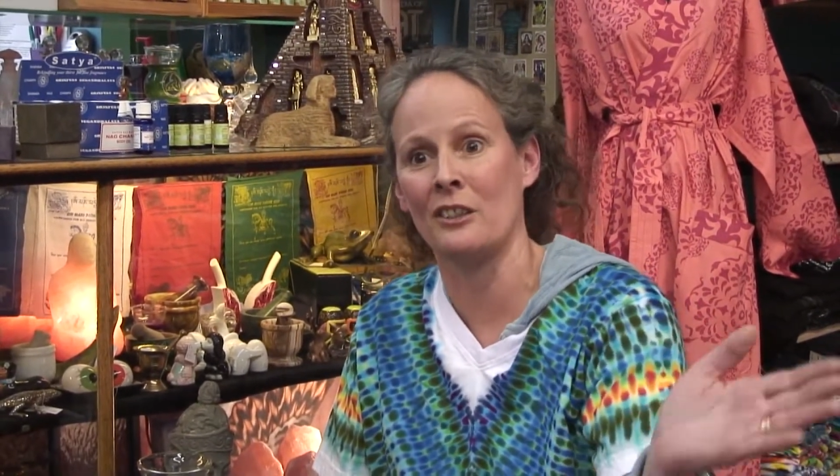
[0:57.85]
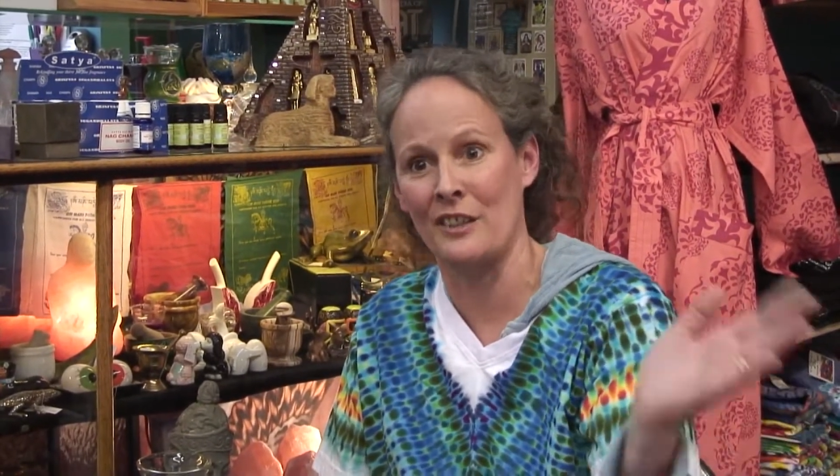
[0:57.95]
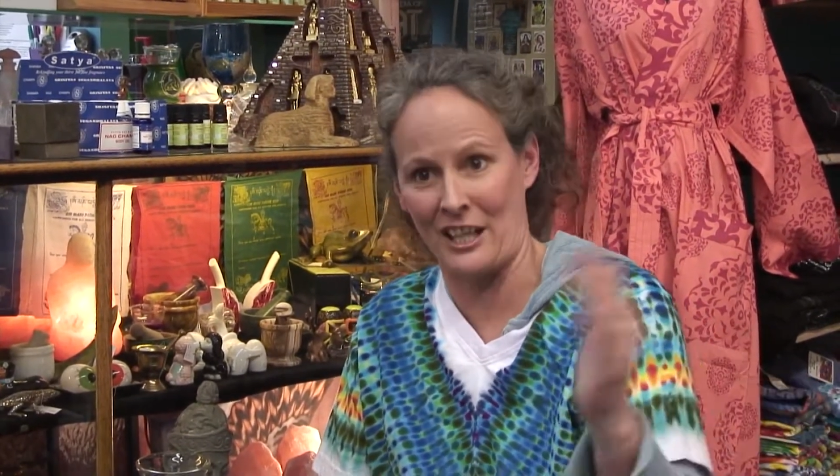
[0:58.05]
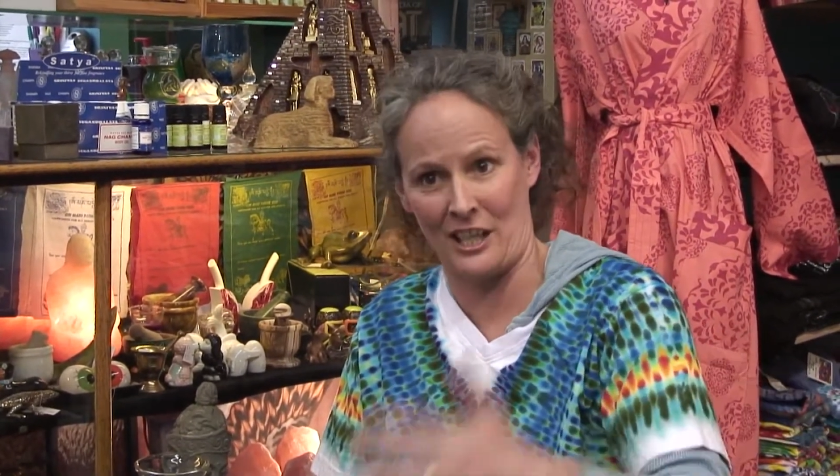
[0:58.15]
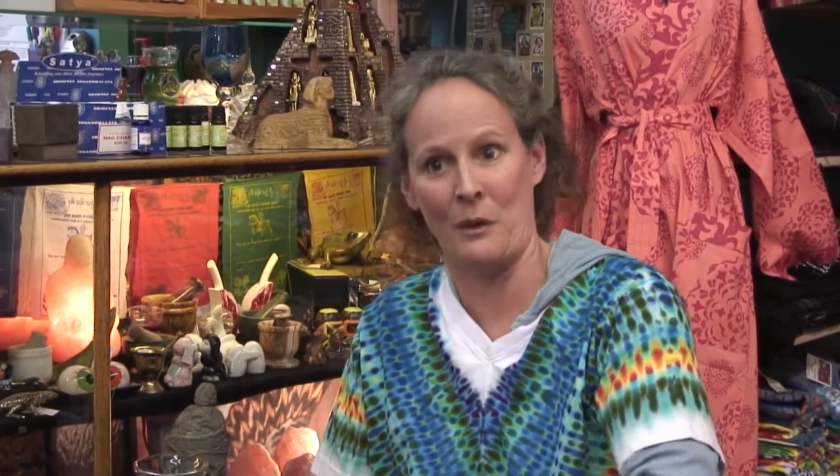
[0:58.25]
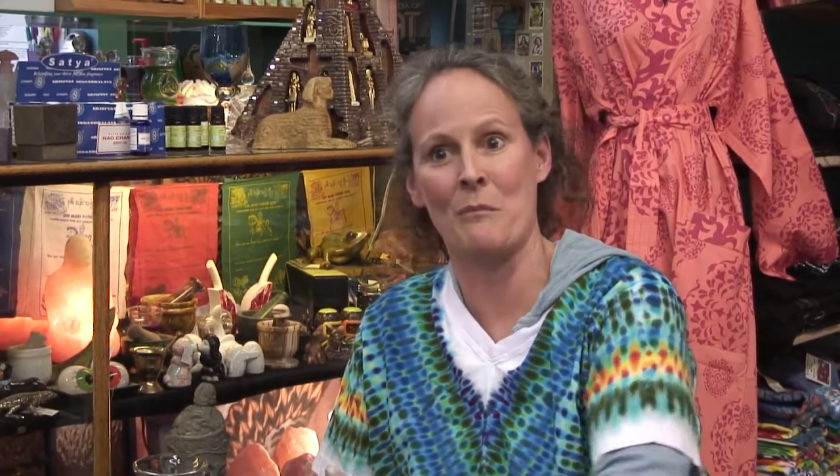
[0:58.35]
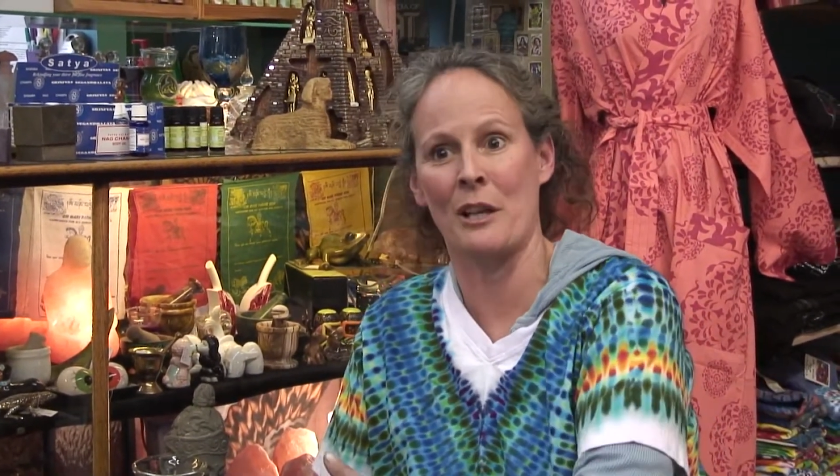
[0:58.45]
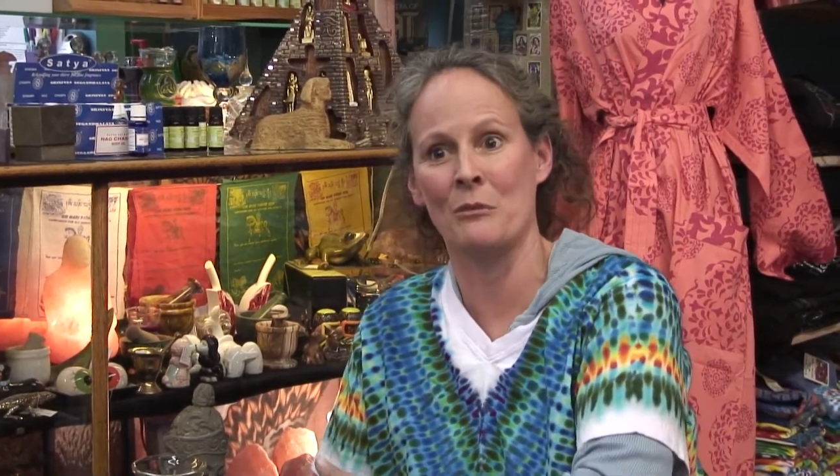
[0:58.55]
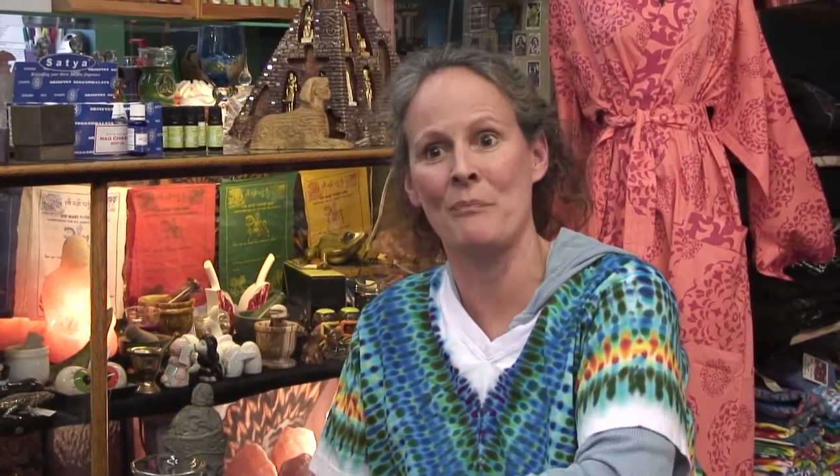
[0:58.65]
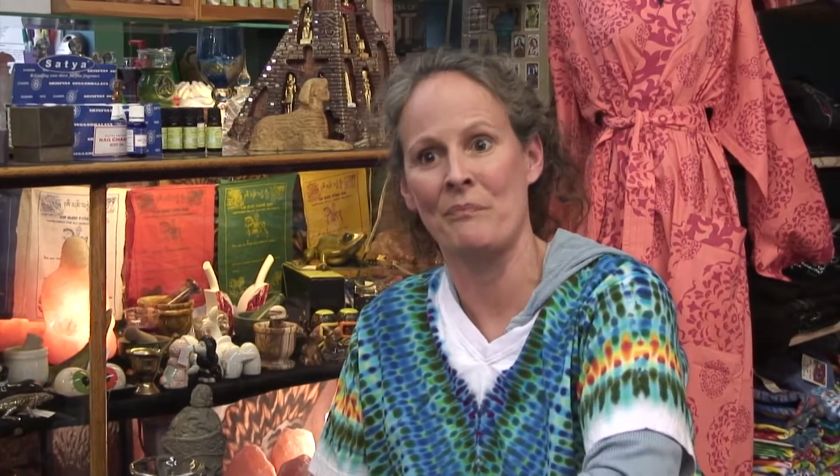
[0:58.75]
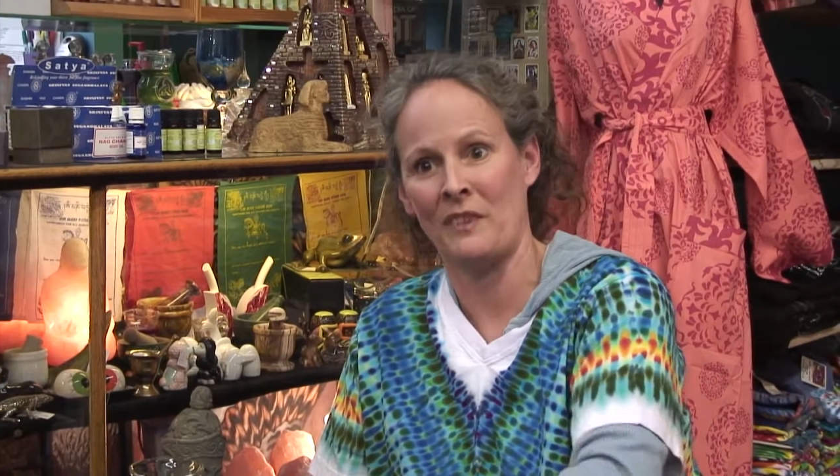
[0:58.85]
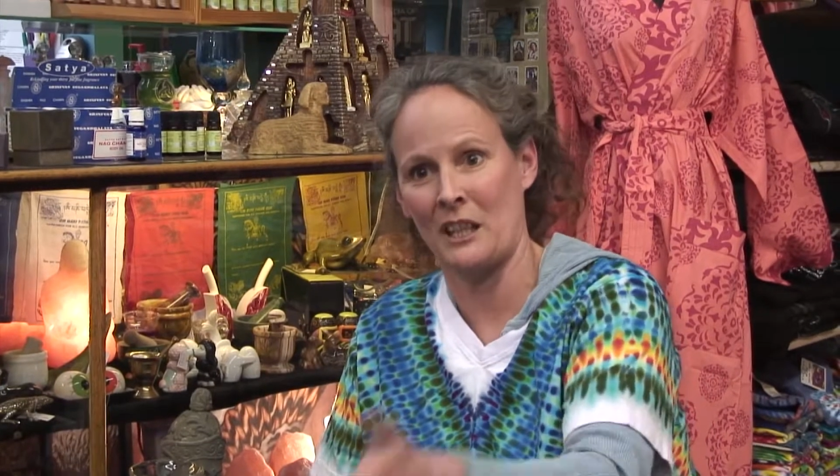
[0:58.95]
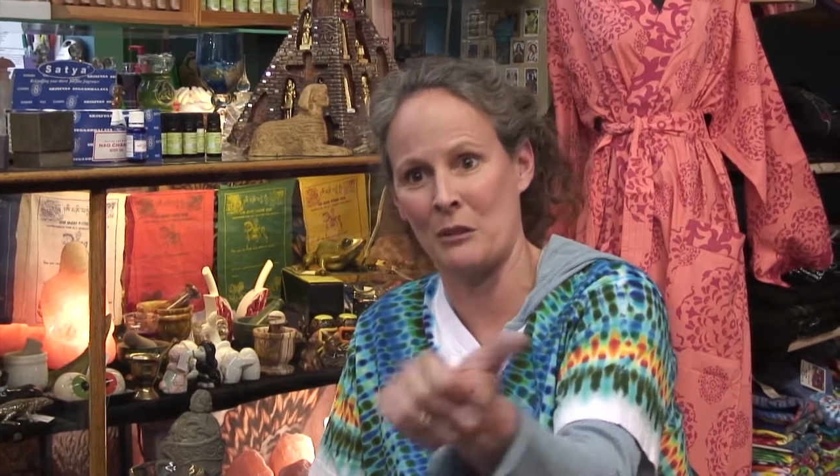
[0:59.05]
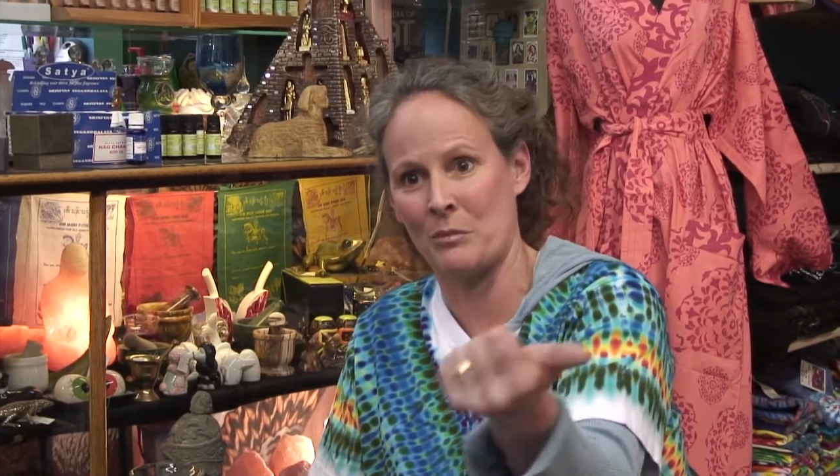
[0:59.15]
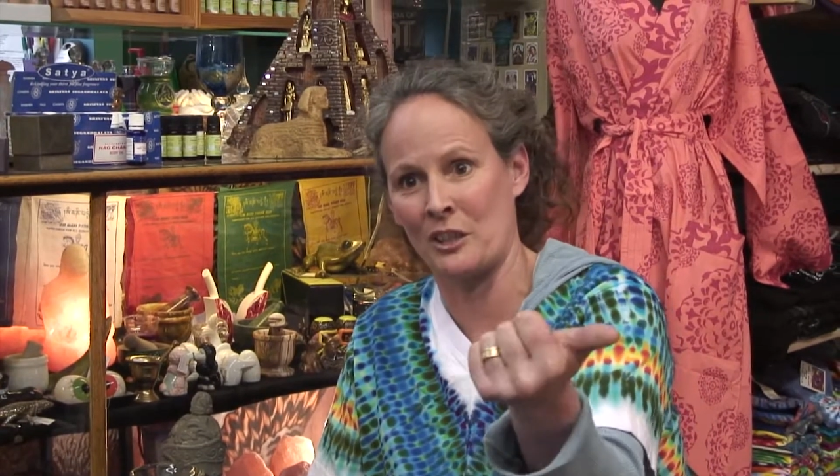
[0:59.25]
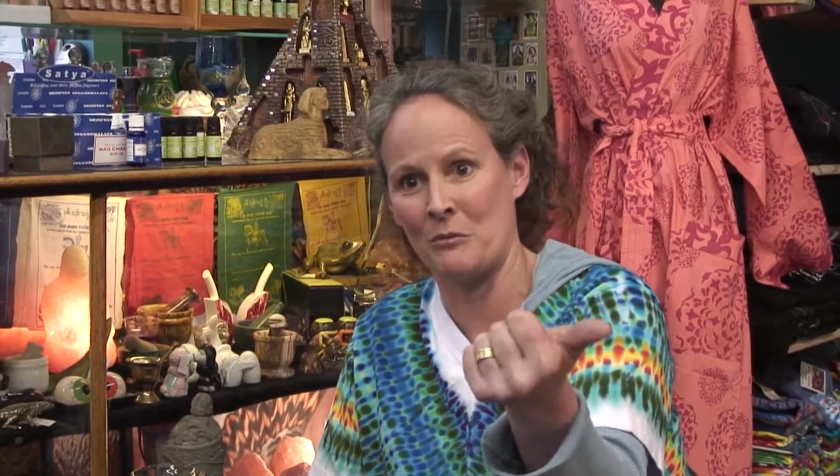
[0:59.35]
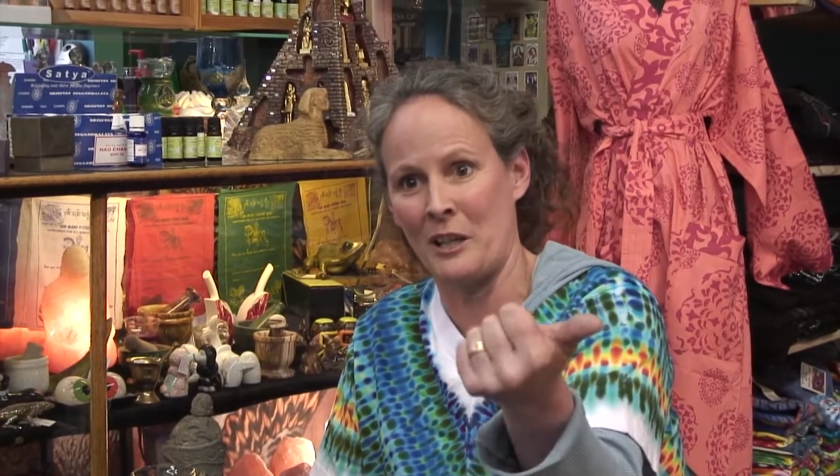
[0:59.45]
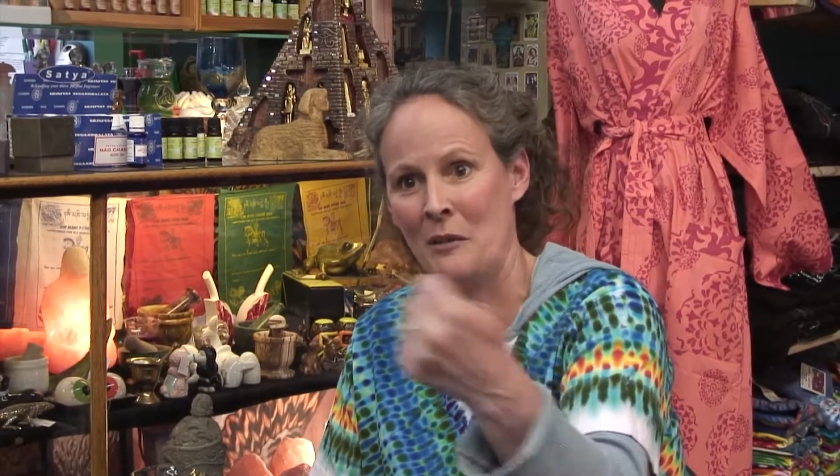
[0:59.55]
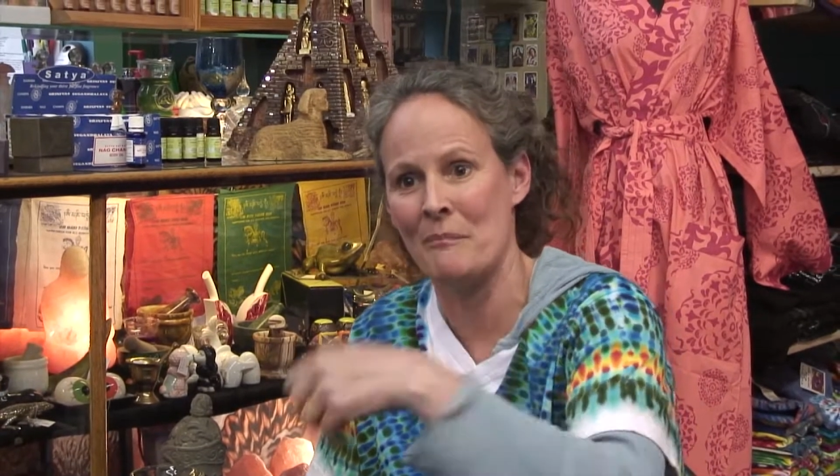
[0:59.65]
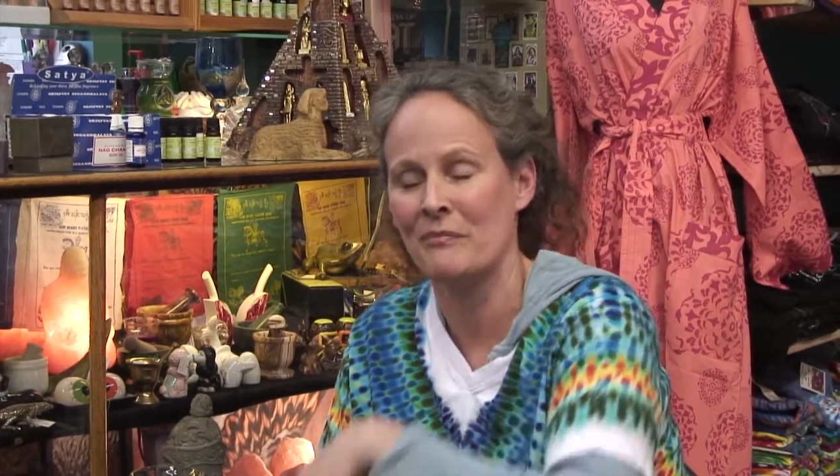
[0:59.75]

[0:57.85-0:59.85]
and that's how I met him. He picked me up